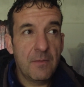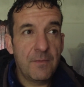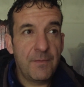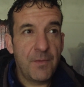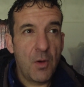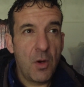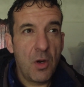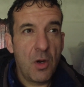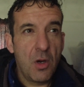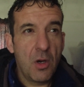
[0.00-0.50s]

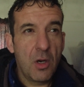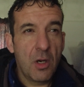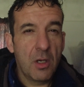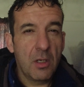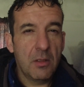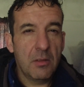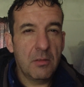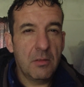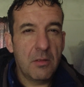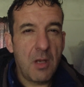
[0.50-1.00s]

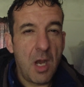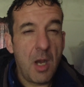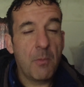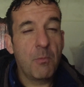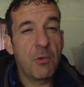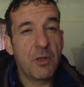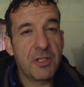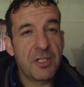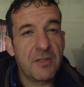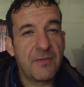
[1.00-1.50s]
for
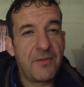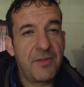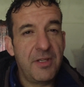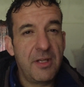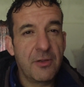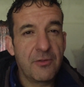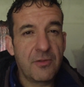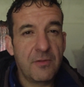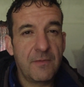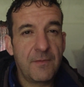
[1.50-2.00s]
upwards of
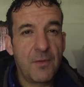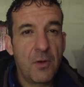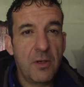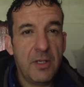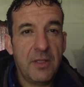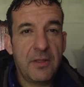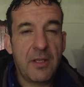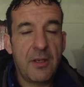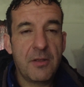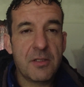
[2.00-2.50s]

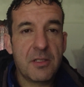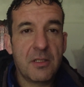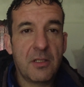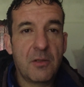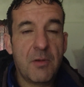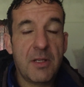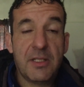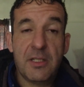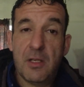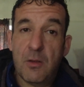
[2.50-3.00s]
340,000
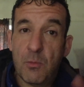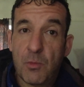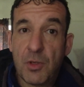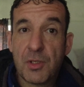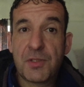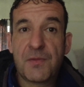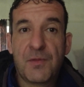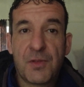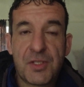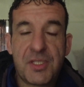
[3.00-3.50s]
quid. Now, it
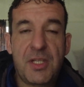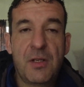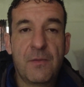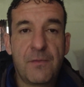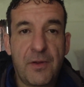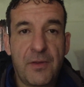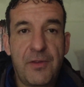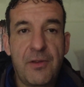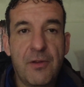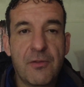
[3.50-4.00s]
was for sale
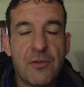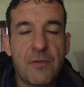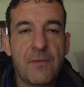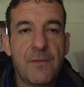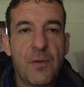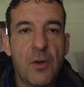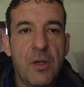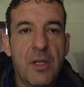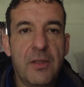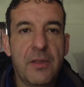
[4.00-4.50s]
for
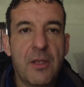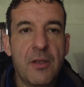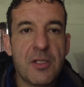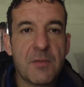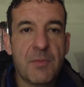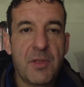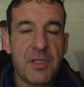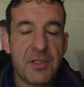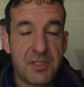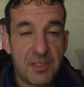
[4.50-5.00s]

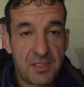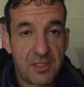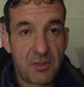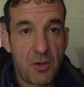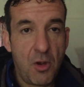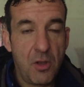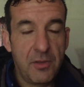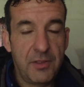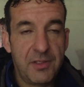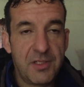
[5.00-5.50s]
340,000, but this is
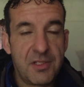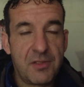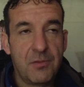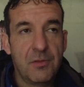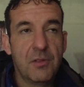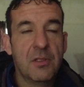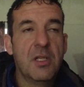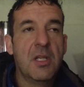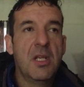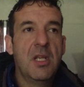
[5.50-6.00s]
Scotland,
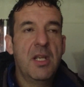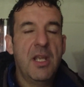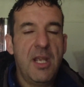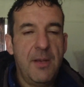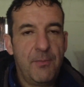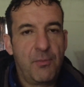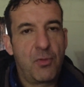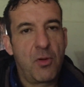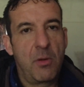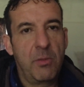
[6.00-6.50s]
so
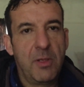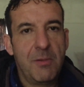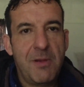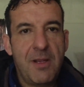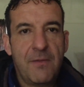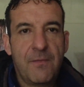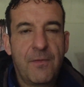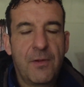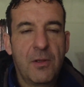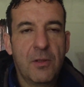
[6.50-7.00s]
it probably
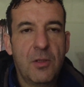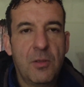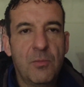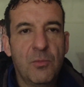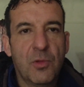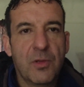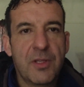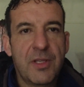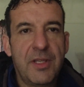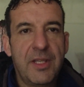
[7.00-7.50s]
went for a lot
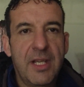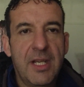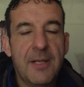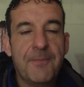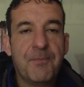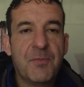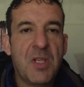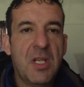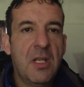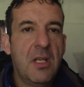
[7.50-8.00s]
more than
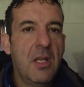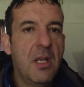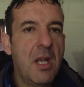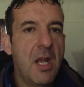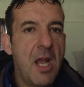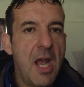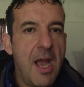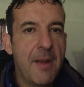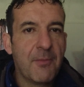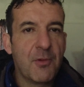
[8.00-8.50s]
that.
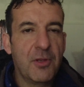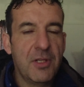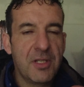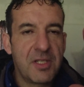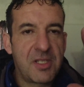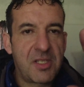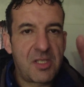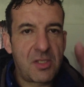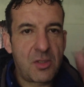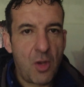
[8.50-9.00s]
I'm going to
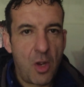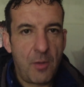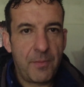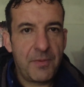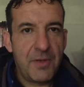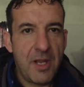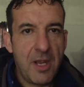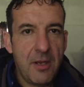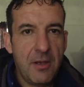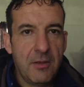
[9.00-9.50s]
stop
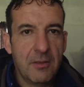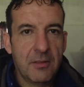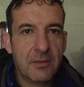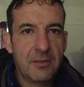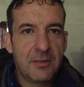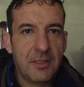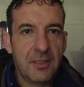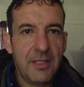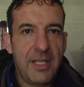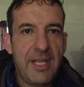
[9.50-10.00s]
now
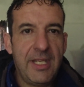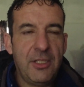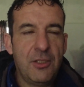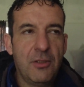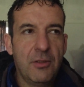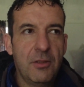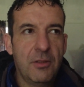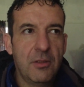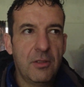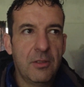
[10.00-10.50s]
to let
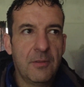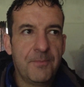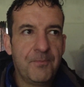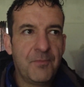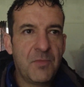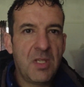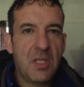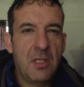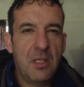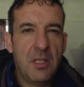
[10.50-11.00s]
you
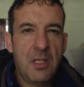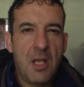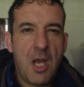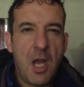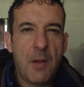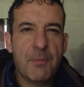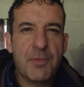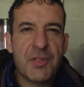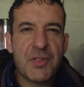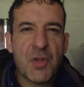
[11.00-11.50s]

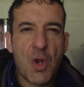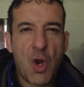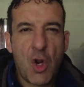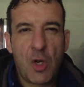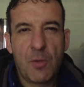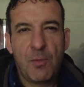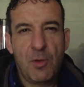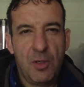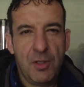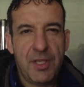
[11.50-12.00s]

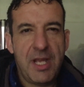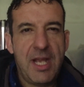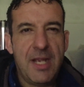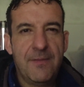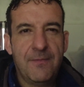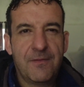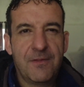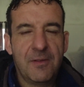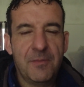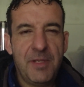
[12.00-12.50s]
absorb all that
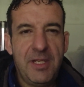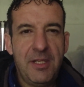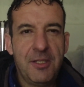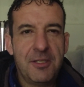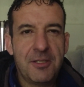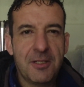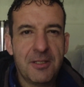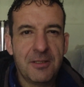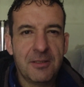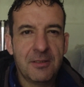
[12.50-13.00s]

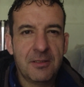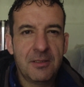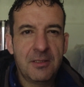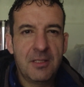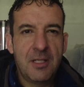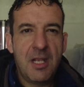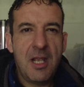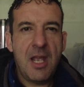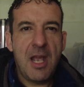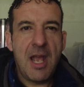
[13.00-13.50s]
information,
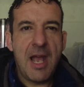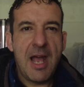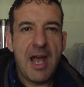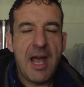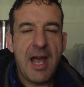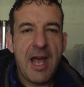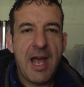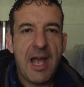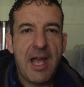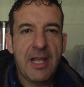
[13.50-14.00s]

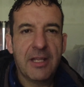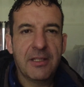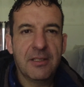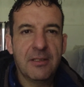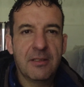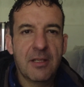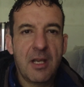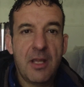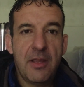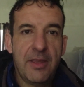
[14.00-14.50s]

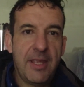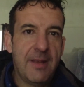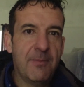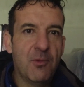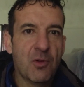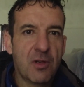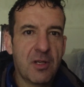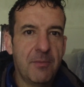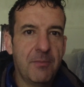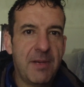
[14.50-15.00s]
and then
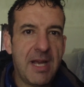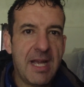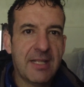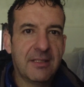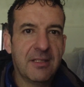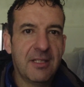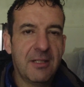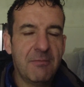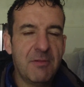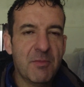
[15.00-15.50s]
we'll come back
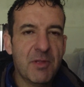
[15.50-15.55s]
to it in a wee